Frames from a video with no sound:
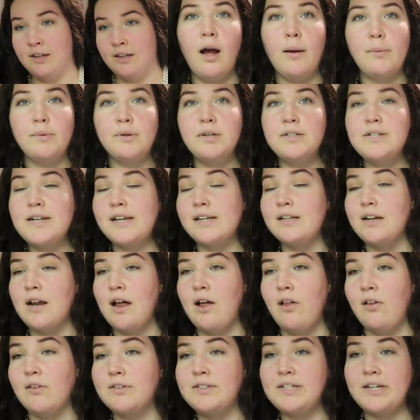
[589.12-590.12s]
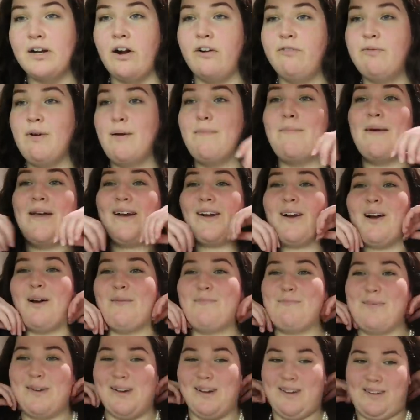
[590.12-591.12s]
I'm gonna take an L and take off my
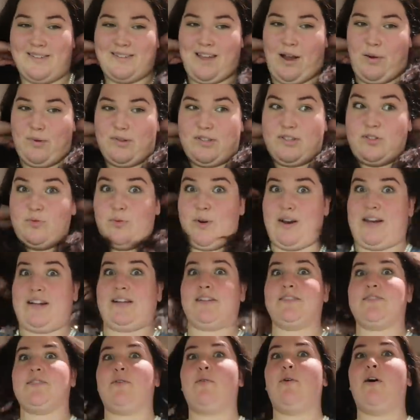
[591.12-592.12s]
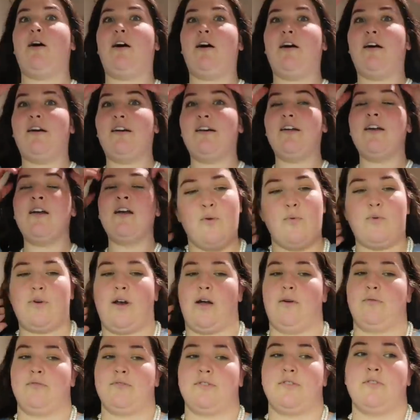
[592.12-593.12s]
makeup because I was sweating so hard when
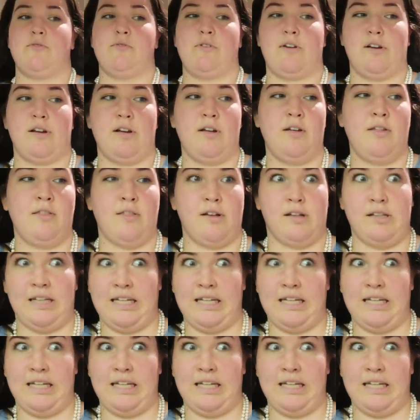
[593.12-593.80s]
I was doing the